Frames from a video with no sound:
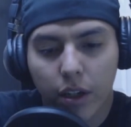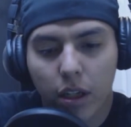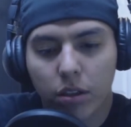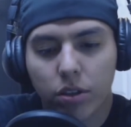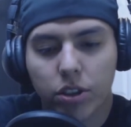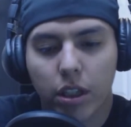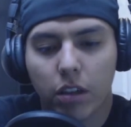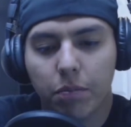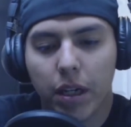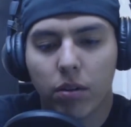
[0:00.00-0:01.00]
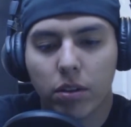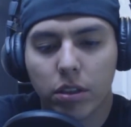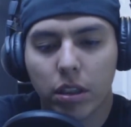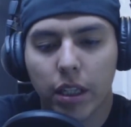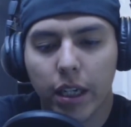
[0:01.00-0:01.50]
The Congress shall have
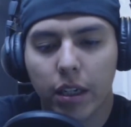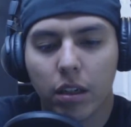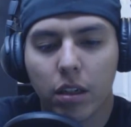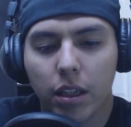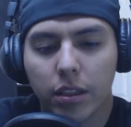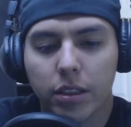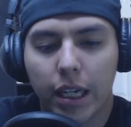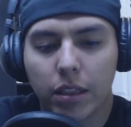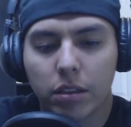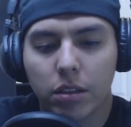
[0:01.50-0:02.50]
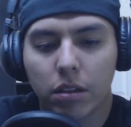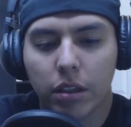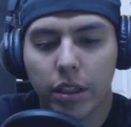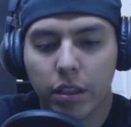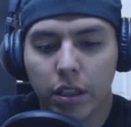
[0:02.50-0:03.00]
power to lay and collect taxes
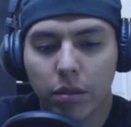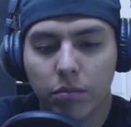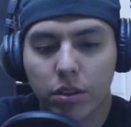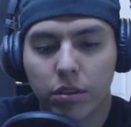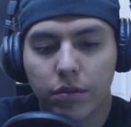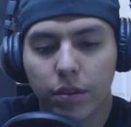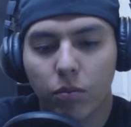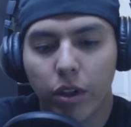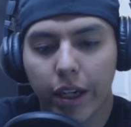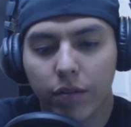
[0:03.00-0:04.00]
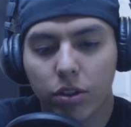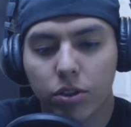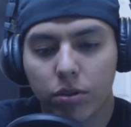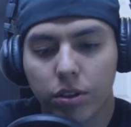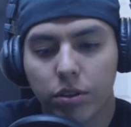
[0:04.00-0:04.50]
on incomes from
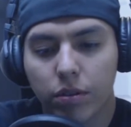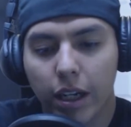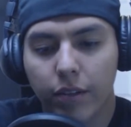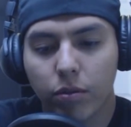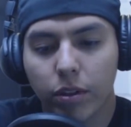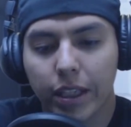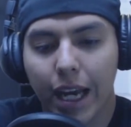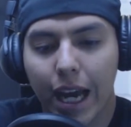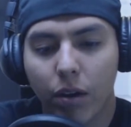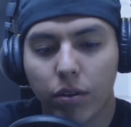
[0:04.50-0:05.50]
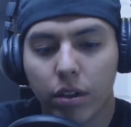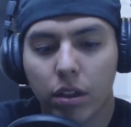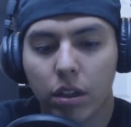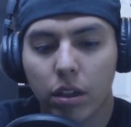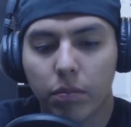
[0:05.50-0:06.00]
whatever source derived without
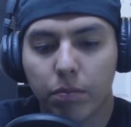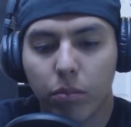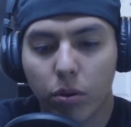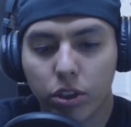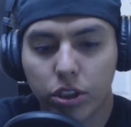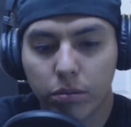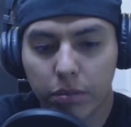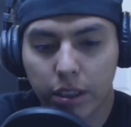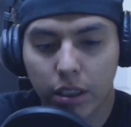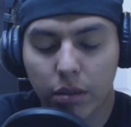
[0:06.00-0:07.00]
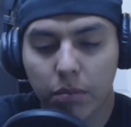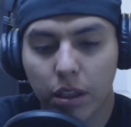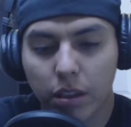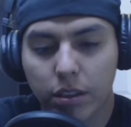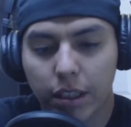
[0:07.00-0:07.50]
apportionment
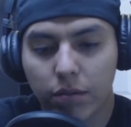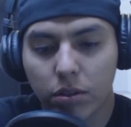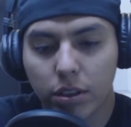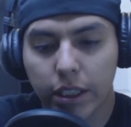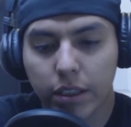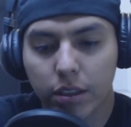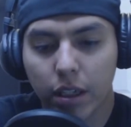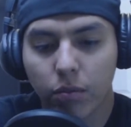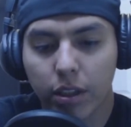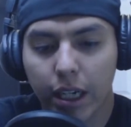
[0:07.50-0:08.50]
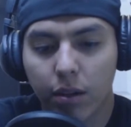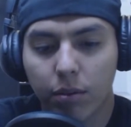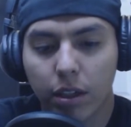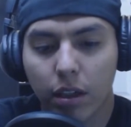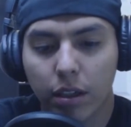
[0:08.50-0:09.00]
among the several states and
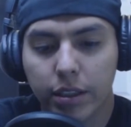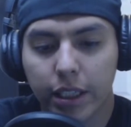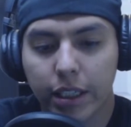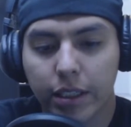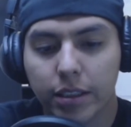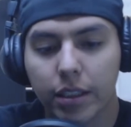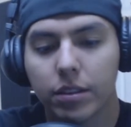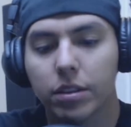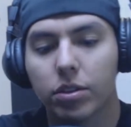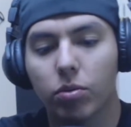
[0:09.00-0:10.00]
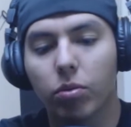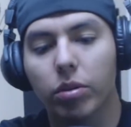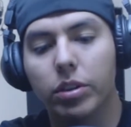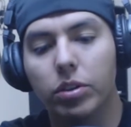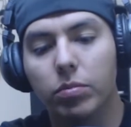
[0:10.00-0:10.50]
without regard to any census
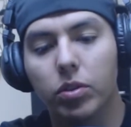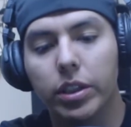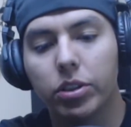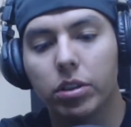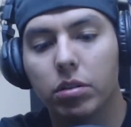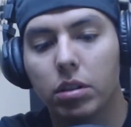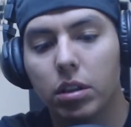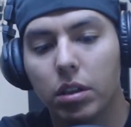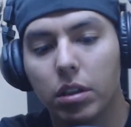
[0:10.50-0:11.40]
or enumeration.